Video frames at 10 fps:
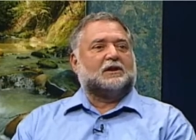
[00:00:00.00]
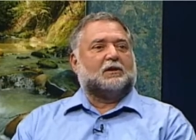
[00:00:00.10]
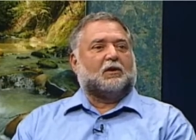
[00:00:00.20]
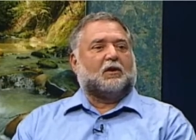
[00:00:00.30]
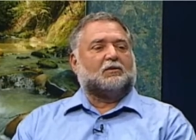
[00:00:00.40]
you
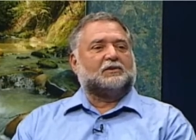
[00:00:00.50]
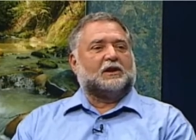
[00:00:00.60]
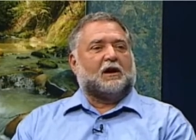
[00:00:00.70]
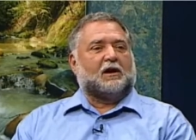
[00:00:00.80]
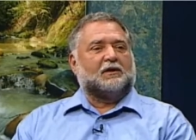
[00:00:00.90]
know,
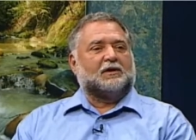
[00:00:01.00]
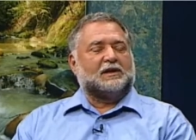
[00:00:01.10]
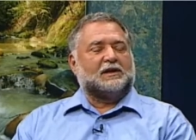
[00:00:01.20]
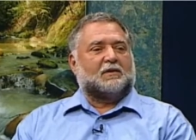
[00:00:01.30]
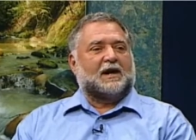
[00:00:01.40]
holding all
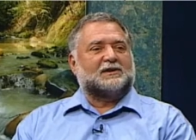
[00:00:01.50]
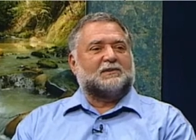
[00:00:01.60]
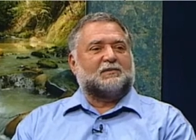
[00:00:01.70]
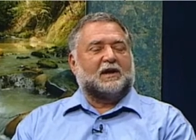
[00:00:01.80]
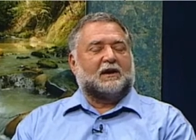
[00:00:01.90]
these rods
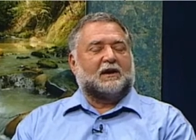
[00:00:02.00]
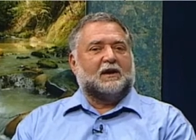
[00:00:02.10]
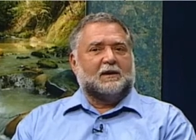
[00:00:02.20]
up there,